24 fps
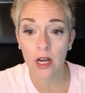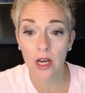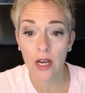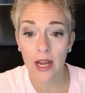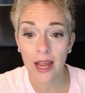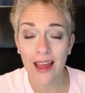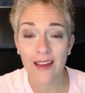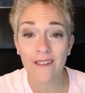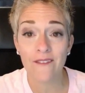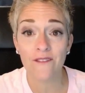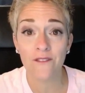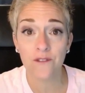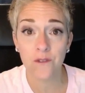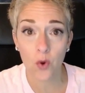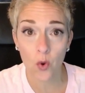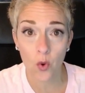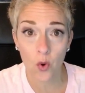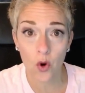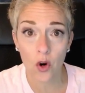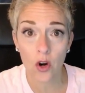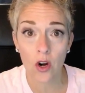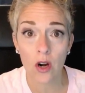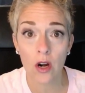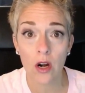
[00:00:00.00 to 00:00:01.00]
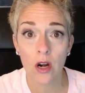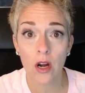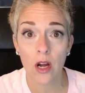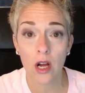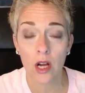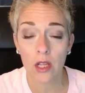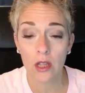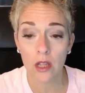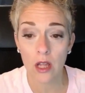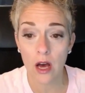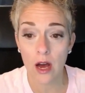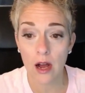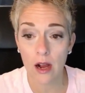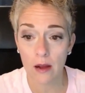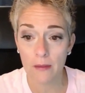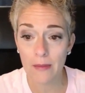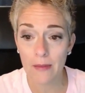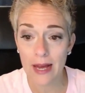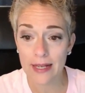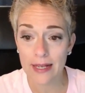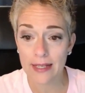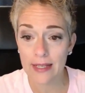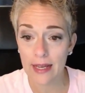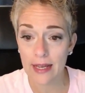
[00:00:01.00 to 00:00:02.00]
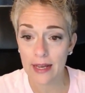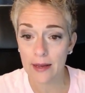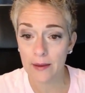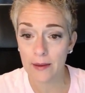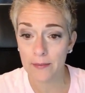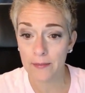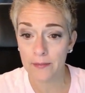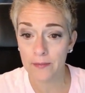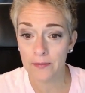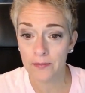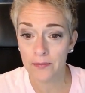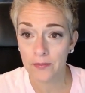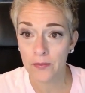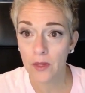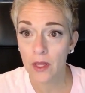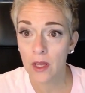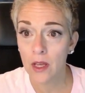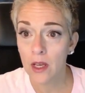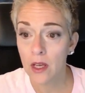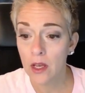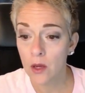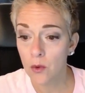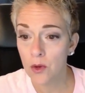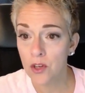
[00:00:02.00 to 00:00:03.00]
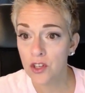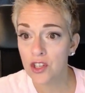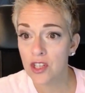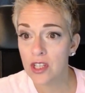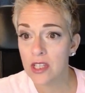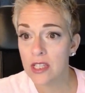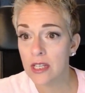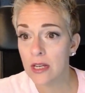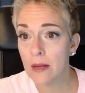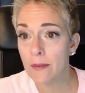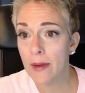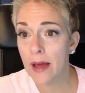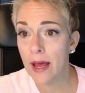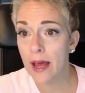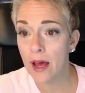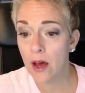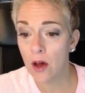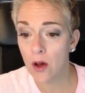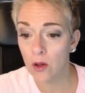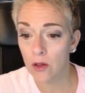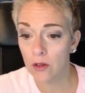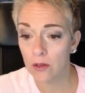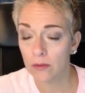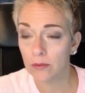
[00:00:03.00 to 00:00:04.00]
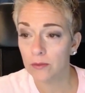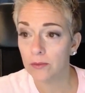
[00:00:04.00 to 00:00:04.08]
at 4 o'clock my time, which is in about